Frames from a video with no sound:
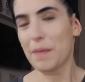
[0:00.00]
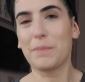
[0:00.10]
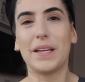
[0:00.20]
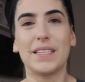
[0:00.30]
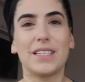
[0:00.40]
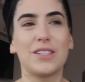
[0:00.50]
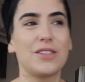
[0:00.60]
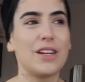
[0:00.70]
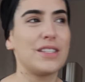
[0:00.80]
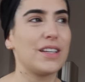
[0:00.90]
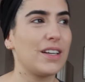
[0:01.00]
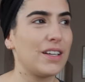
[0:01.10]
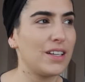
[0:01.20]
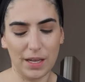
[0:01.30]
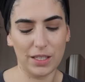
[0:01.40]
but it's a it's
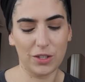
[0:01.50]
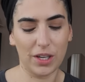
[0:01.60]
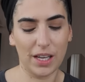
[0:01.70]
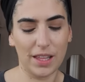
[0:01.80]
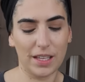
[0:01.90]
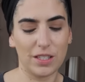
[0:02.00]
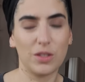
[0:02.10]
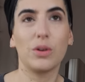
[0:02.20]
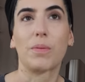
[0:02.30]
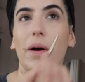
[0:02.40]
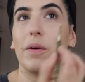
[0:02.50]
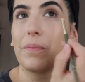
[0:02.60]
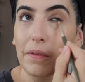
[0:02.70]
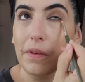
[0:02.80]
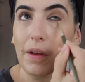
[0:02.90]
a it's a tricky thing to talk
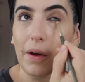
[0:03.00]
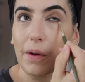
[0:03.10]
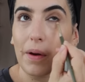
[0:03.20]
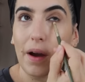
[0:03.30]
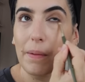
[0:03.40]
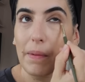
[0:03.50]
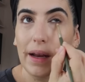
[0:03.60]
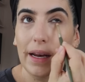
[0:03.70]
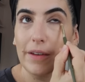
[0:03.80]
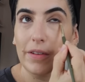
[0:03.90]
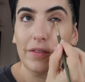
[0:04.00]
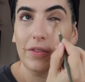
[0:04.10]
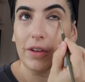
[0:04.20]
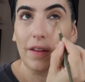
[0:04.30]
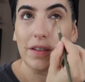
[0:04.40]
about so i might leave it
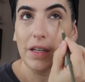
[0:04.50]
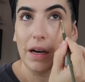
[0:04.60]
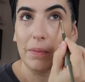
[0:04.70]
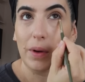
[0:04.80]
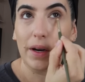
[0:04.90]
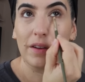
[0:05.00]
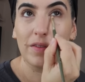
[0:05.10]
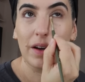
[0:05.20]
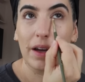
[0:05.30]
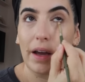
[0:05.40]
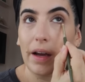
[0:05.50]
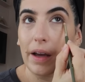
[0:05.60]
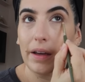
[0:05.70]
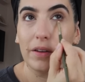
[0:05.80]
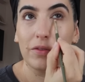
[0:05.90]
for another time when i feel like
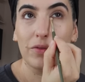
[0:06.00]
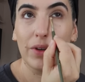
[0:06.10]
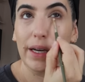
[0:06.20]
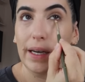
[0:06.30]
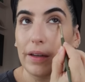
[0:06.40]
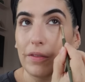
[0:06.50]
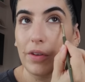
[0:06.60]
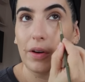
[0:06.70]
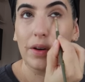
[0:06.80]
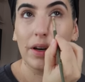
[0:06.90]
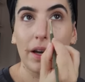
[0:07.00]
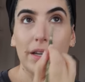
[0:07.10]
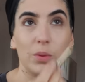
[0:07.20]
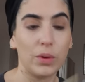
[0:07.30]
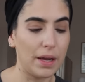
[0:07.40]
i can really
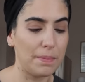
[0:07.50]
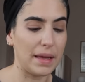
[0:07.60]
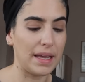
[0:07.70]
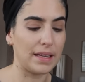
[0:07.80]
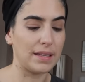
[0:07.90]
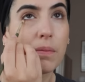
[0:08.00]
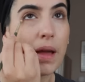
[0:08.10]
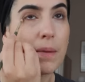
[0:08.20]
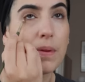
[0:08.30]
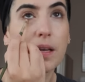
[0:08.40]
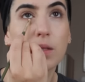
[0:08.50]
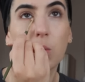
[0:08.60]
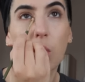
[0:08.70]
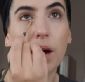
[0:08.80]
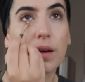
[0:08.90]
vocalize what i mean maybe it's
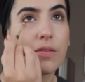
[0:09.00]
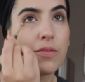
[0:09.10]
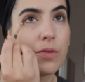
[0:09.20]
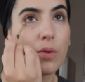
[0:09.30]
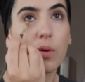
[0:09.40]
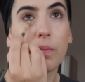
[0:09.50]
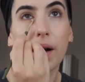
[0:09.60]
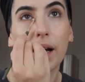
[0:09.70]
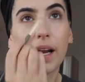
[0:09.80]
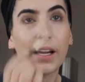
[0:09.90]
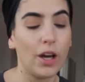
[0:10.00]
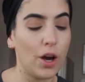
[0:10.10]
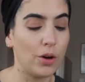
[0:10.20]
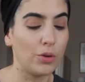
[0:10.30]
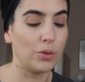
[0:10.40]
one for my like
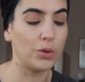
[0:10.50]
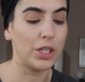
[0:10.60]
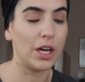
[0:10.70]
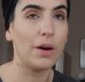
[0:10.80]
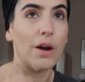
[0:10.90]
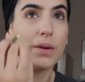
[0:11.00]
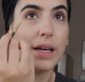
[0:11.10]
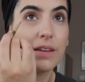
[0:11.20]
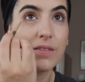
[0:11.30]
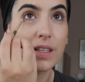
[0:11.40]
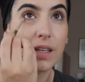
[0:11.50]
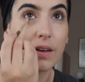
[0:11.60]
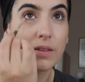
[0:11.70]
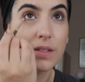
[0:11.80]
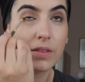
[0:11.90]
audio only
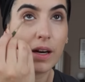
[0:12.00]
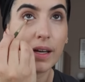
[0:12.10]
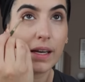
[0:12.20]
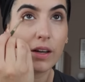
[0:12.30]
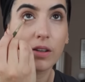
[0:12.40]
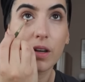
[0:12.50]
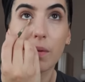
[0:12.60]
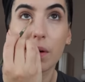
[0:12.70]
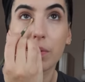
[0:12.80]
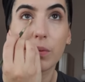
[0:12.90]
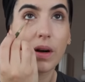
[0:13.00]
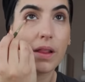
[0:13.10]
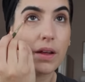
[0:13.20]
videos or like it could come up in one of